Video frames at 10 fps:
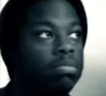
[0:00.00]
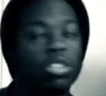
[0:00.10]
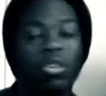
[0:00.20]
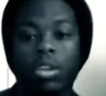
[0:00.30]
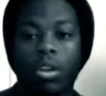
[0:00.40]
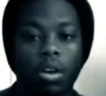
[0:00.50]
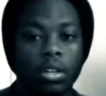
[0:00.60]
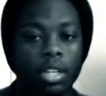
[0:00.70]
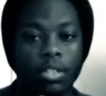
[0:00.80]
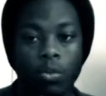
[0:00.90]
Tony Hawk
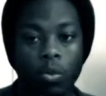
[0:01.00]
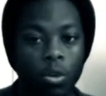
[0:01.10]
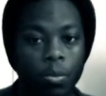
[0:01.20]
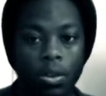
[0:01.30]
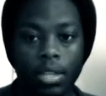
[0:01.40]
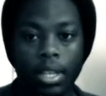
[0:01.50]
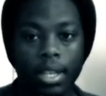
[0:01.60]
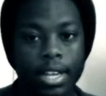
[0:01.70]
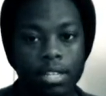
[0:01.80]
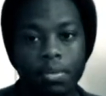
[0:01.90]
deck from Walmart, they
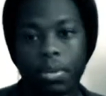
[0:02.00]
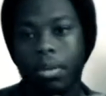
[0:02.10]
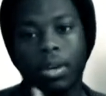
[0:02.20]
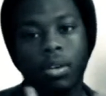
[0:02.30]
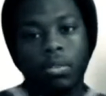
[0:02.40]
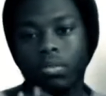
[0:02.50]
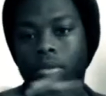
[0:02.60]
lasted me about